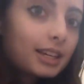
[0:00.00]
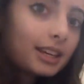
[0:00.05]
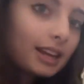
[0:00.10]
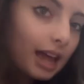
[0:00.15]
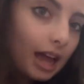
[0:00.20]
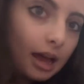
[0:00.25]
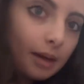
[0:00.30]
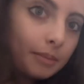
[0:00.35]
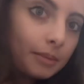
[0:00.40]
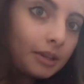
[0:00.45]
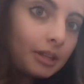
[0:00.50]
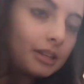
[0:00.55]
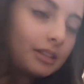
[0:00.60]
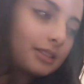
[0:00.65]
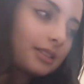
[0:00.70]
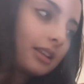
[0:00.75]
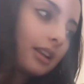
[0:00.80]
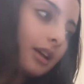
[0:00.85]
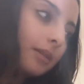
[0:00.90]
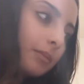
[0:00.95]
can happen
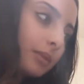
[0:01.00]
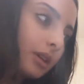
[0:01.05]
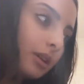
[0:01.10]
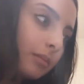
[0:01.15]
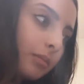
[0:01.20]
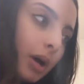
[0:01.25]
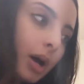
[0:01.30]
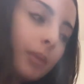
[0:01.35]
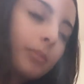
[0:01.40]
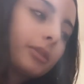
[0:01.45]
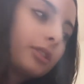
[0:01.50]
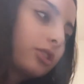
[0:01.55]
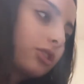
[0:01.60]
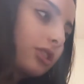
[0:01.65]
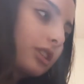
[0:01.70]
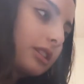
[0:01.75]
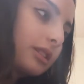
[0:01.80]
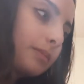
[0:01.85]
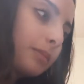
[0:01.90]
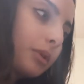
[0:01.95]
is that I'm gonna publish
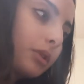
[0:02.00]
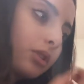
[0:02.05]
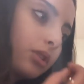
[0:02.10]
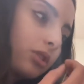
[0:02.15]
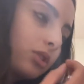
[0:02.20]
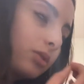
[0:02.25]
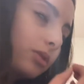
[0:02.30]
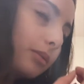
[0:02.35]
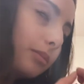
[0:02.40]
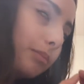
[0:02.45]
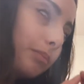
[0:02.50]
this book, do the